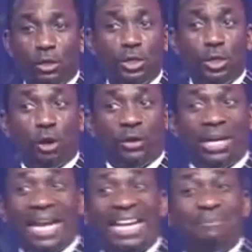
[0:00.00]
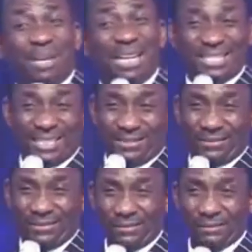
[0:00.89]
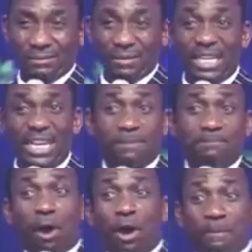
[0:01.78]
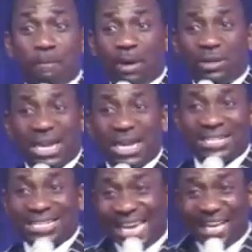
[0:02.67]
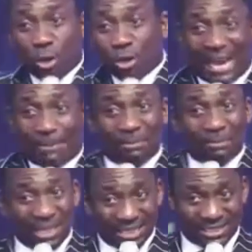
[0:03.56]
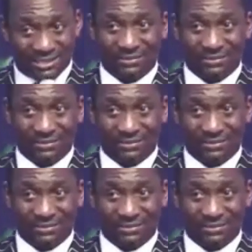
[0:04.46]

Your reliability is more important than your capability.